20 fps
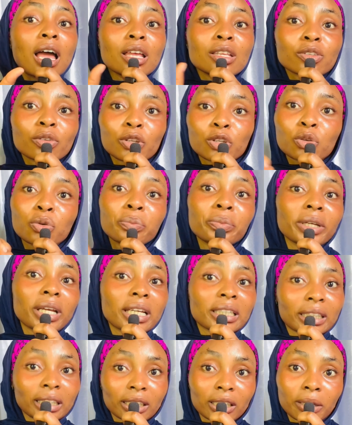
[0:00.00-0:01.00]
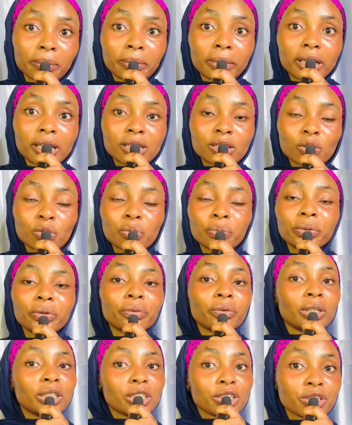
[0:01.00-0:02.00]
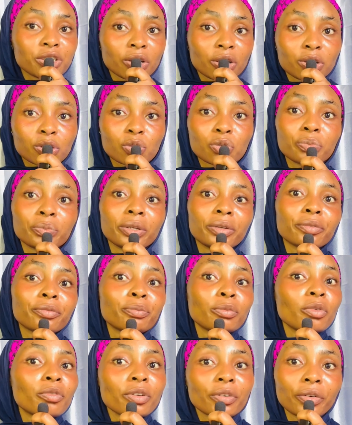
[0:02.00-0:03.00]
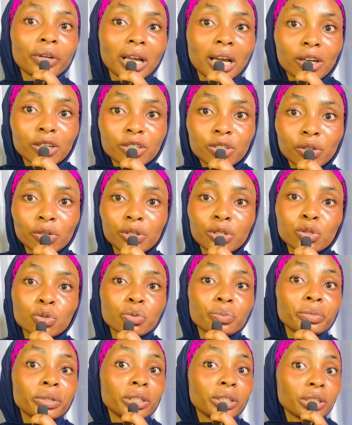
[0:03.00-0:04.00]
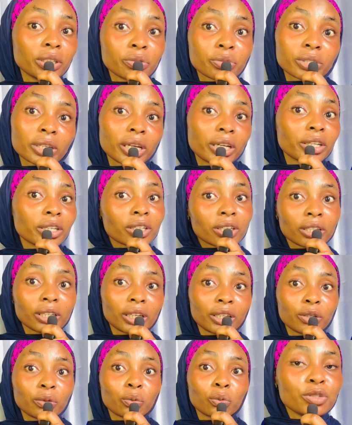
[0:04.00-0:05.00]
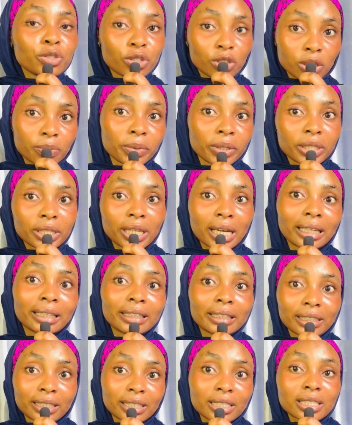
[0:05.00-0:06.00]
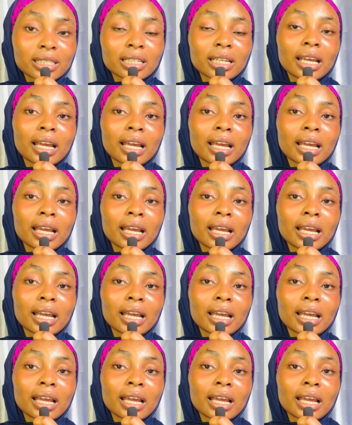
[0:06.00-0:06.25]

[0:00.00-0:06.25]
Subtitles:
So it could be entertainment, it could be religion, it could be movie reaction, it could be news, anything that you just pick that niche.